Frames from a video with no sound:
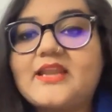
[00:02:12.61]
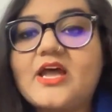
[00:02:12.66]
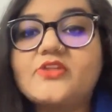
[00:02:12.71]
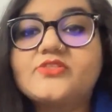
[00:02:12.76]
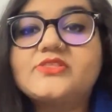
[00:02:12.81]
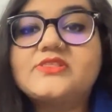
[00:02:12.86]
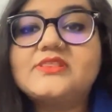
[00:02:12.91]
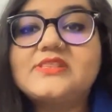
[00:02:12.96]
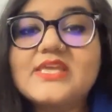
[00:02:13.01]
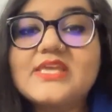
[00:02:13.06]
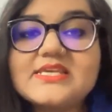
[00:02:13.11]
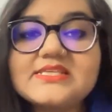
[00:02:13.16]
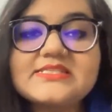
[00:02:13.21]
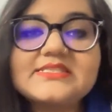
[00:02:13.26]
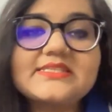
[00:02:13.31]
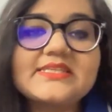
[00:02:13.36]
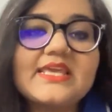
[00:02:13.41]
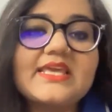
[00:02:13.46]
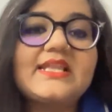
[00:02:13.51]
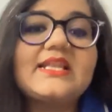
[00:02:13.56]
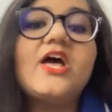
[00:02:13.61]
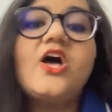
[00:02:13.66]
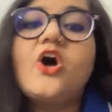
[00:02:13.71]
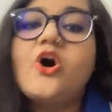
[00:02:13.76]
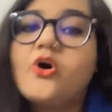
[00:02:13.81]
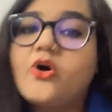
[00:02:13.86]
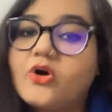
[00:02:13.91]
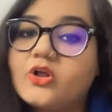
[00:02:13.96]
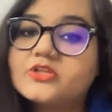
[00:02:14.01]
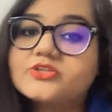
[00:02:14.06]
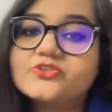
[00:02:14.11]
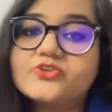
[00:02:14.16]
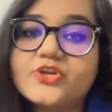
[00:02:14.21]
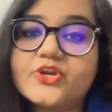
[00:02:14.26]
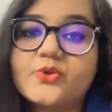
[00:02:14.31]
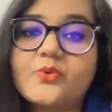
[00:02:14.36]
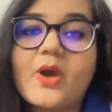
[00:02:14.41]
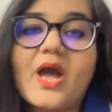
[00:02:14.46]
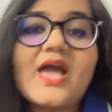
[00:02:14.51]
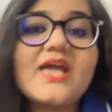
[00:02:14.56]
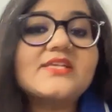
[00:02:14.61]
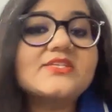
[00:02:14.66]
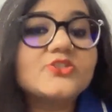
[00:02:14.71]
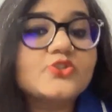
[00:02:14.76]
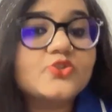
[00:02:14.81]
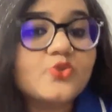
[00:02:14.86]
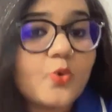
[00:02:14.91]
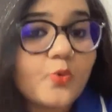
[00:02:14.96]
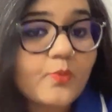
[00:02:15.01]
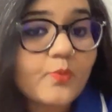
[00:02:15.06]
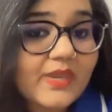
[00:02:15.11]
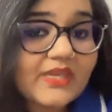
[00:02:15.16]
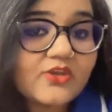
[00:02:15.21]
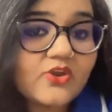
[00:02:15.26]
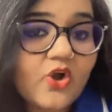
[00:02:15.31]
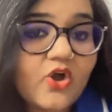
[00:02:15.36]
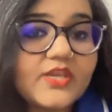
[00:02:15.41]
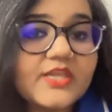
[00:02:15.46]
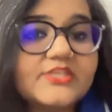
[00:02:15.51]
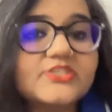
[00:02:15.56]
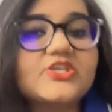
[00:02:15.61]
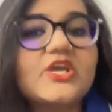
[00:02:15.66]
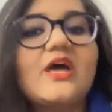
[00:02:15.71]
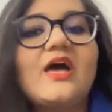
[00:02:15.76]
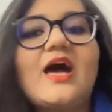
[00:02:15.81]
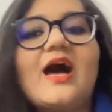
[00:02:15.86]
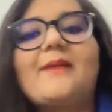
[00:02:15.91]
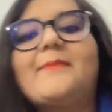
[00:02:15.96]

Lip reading: Now, this skill also requires domain knowledge